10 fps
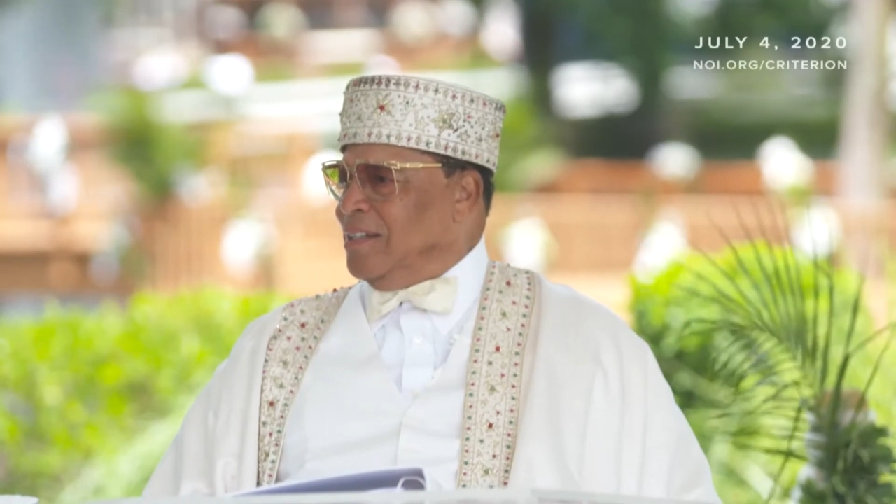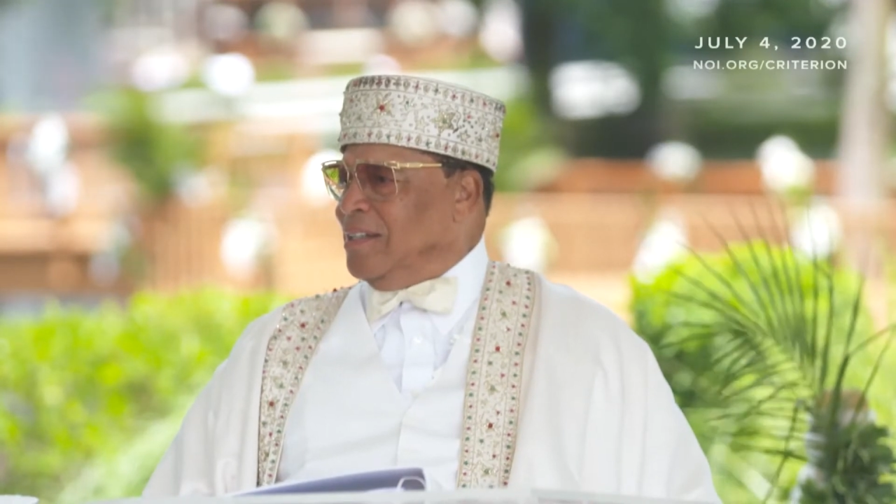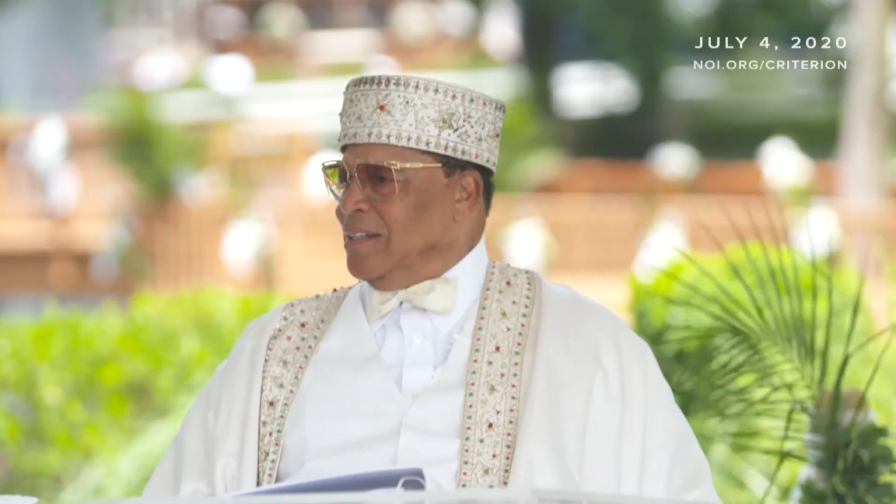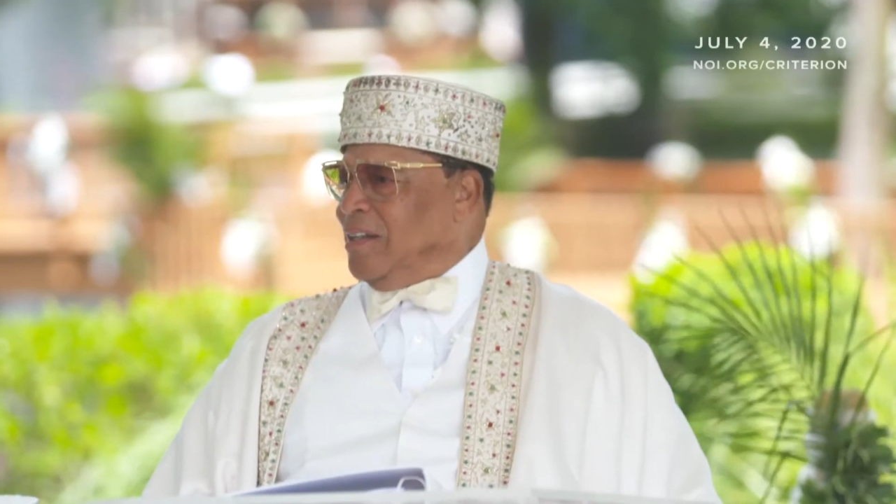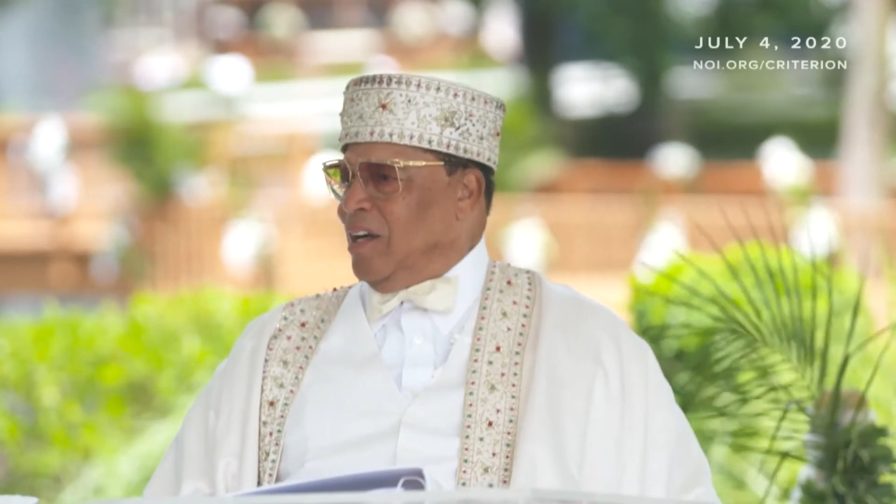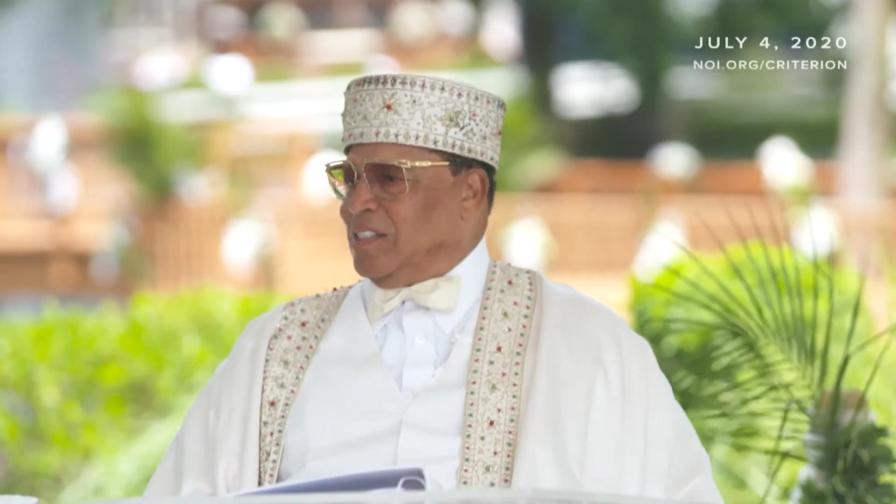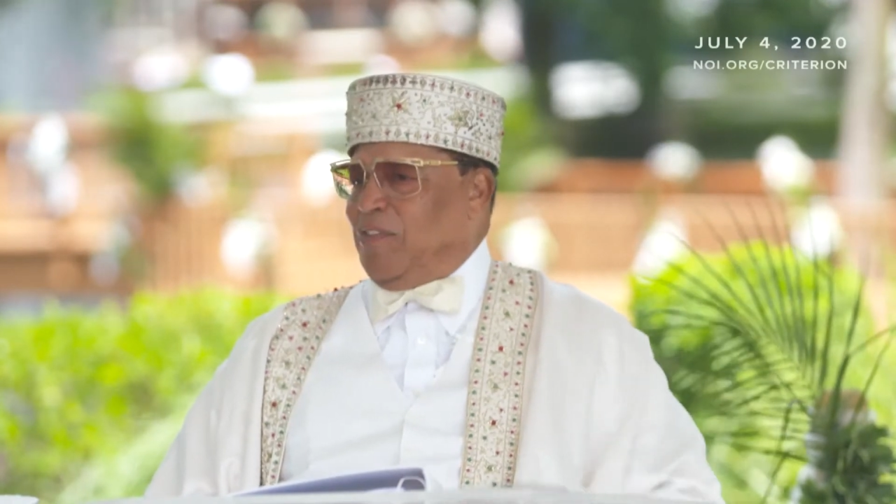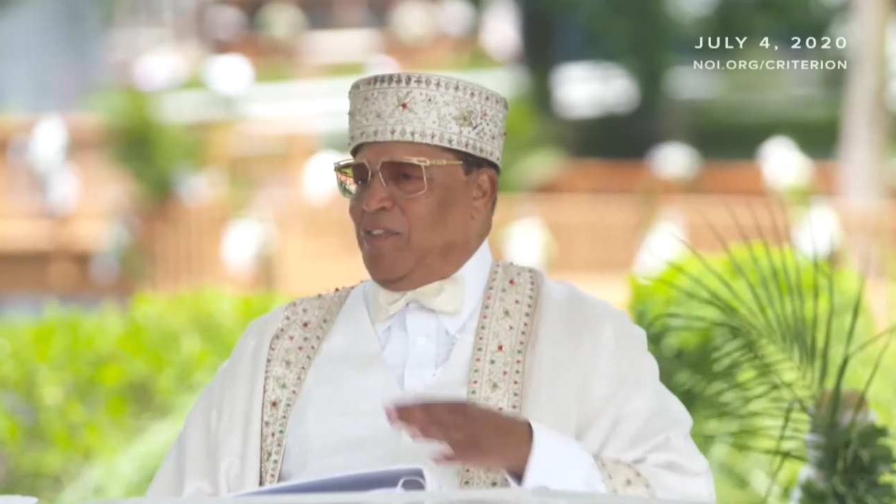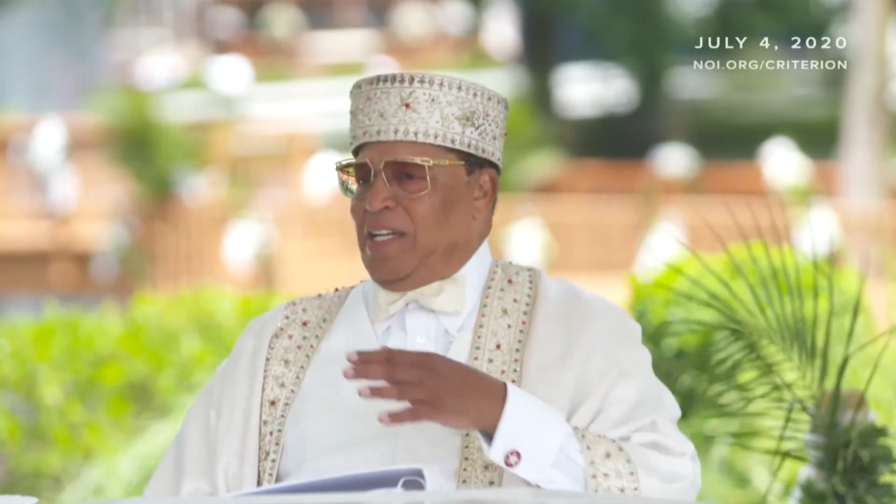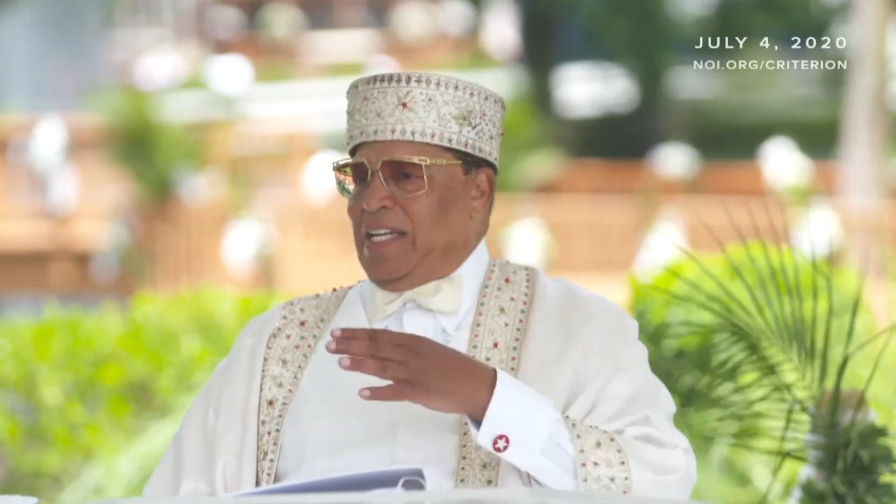Because if
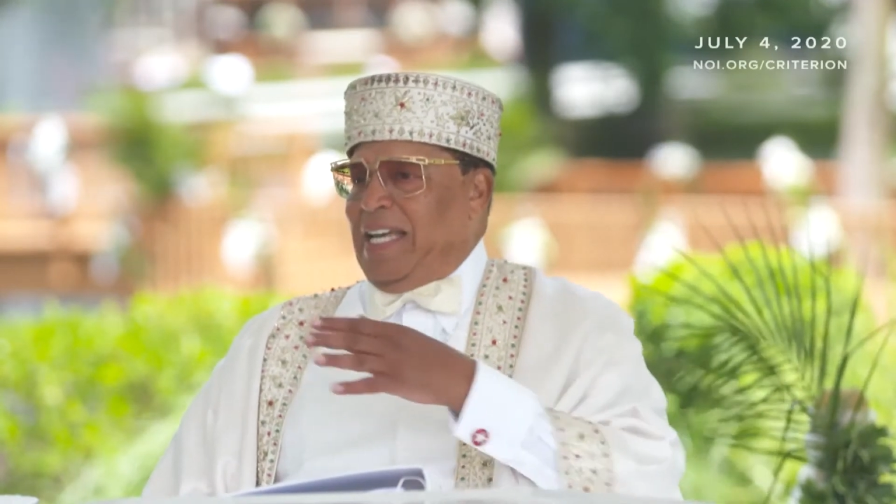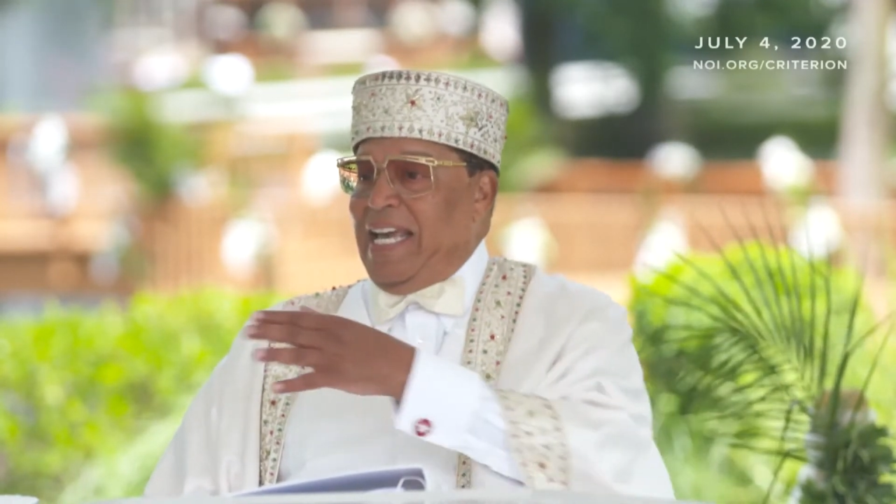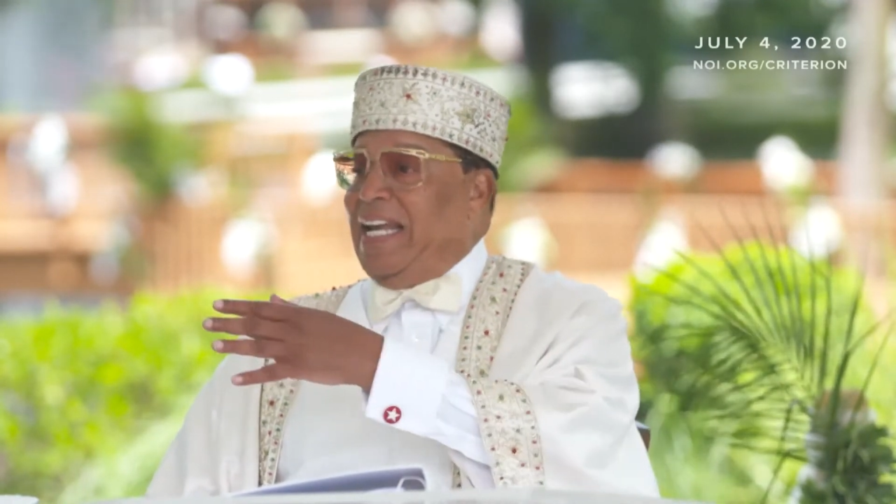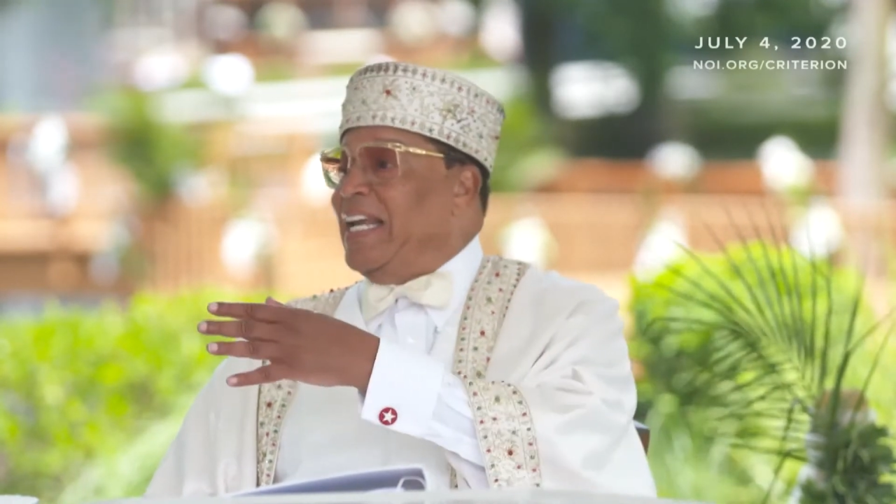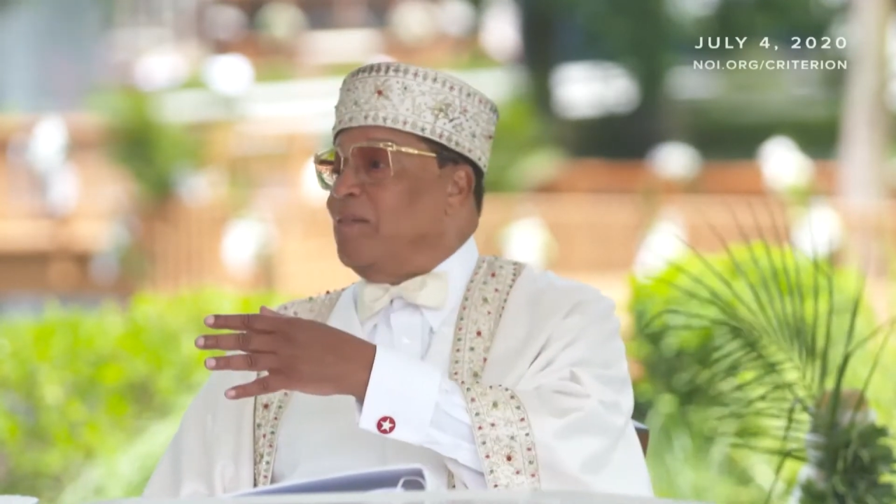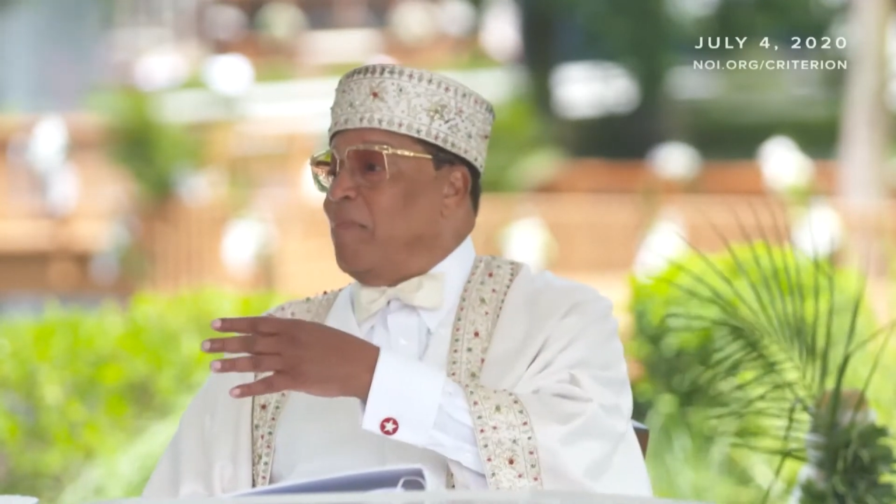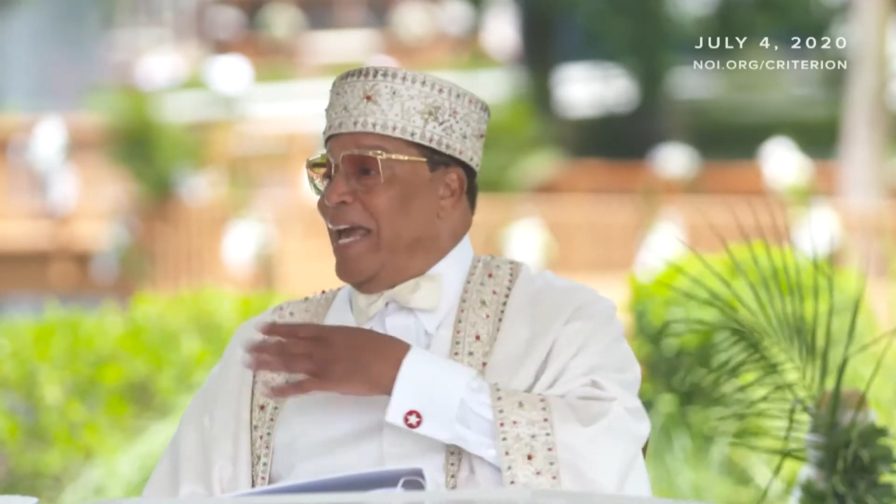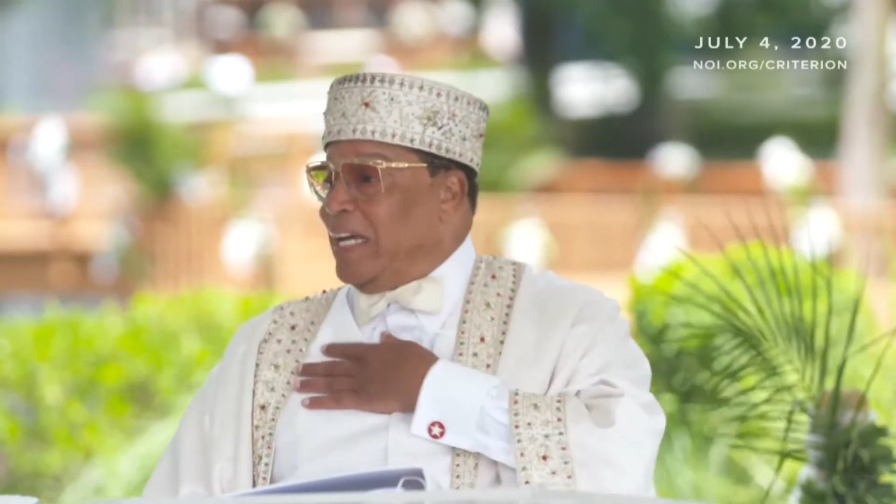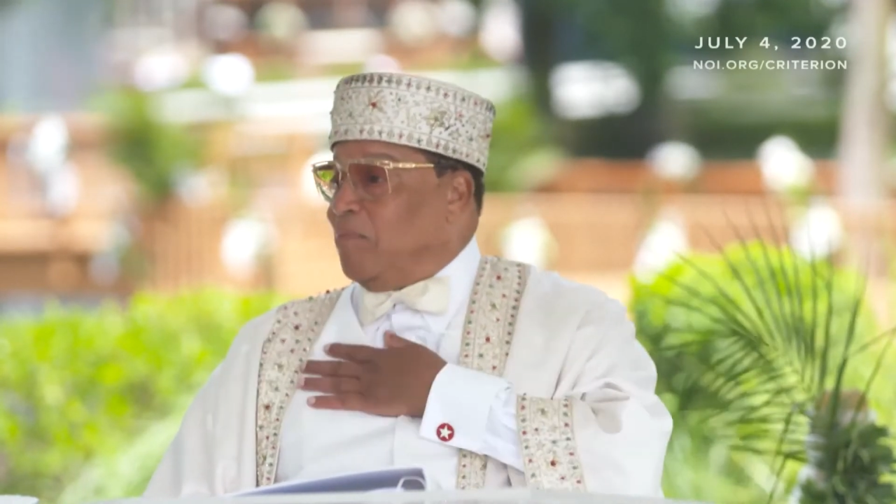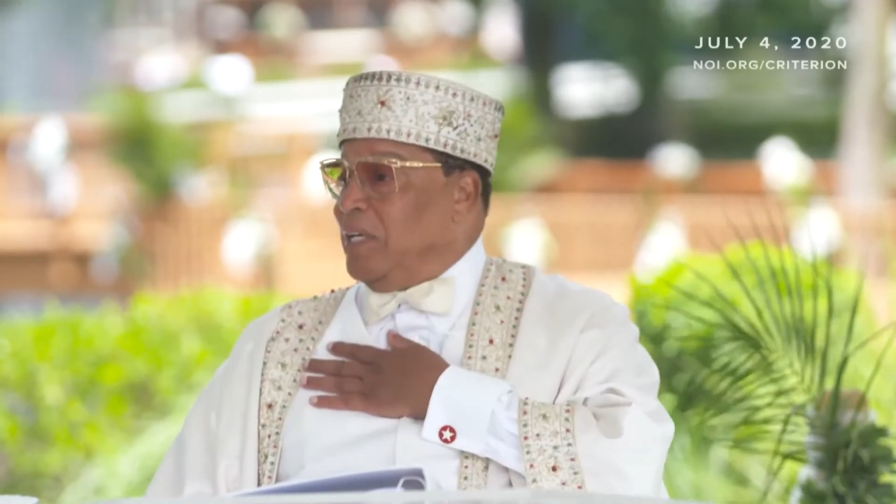he didn't
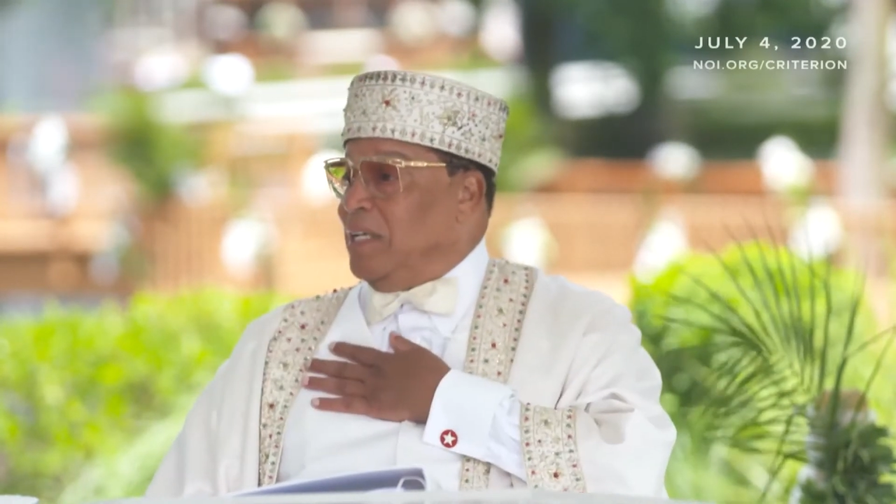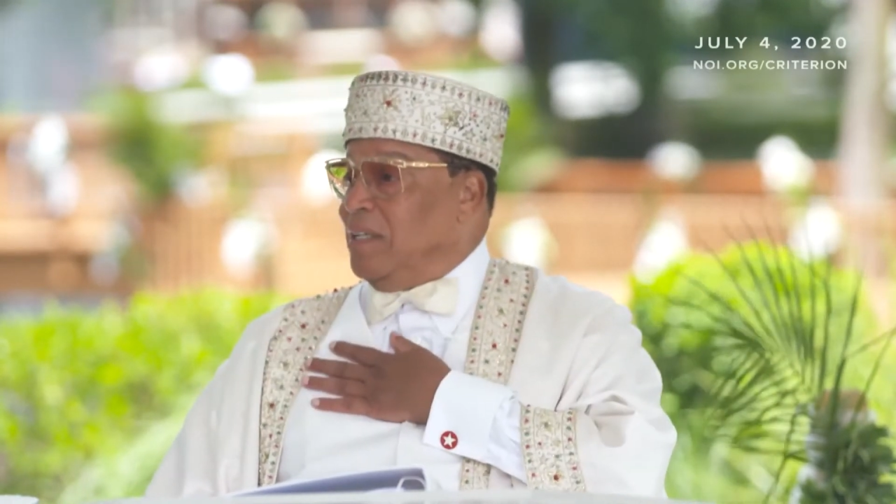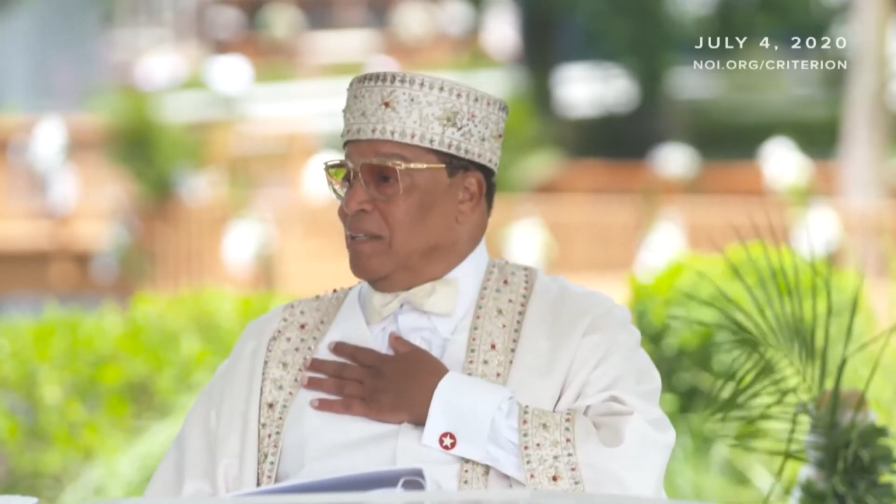make me,